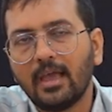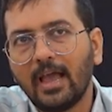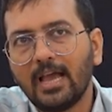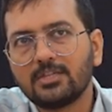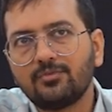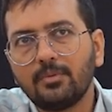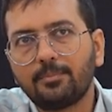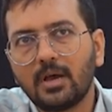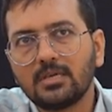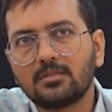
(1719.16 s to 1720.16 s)
As we
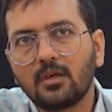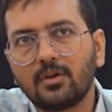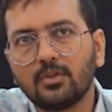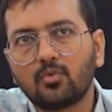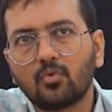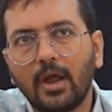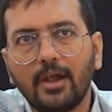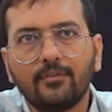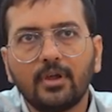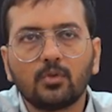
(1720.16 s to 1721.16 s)
pass the run through
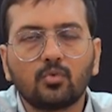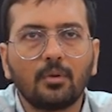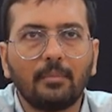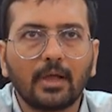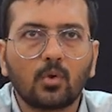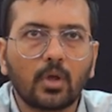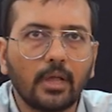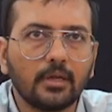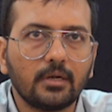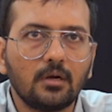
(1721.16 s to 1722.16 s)
guide wire through the
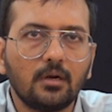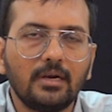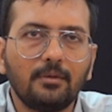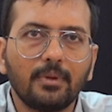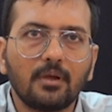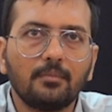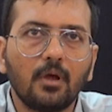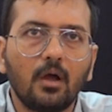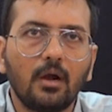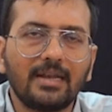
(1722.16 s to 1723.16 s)
microcatheter, it becomes
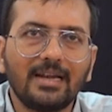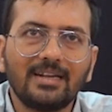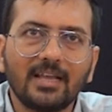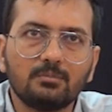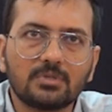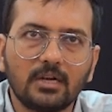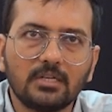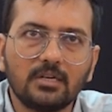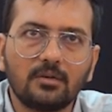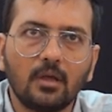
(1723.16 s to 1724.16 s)
10 times,
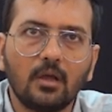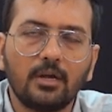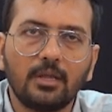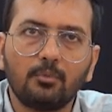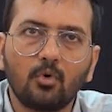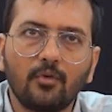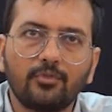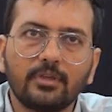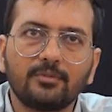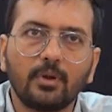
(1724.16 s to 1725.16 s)
and it tip load of
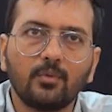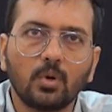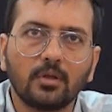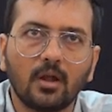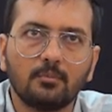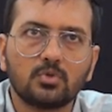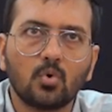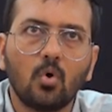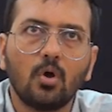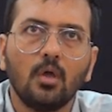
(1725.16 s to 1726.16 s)
6.1 grams.
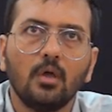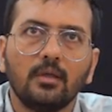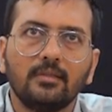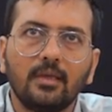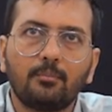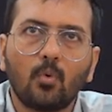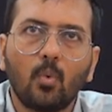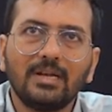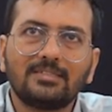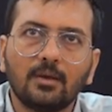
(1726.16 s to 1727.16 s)
So they
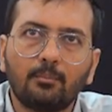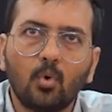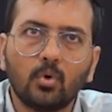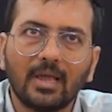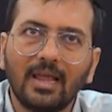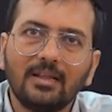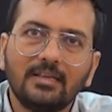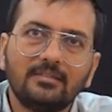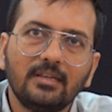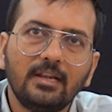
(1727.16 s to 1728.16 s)
provide support and
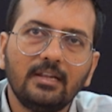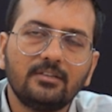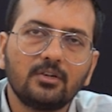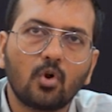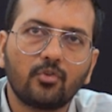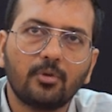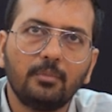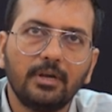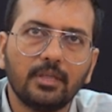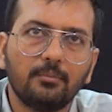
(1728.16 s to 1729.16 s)
easily lesion
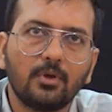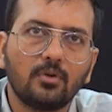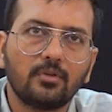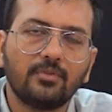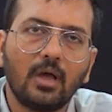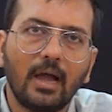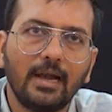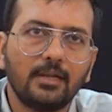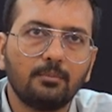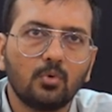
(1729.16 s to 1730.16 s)
crossability because of the
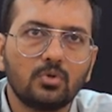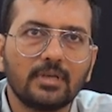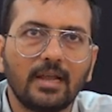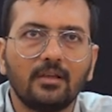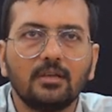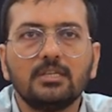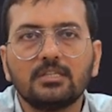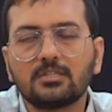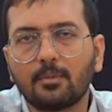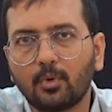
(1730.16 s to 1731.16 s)
high tip loads and
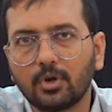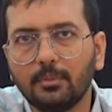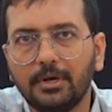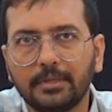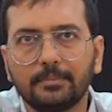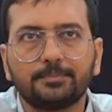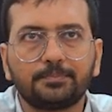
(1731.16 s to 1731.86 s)
easy supportability.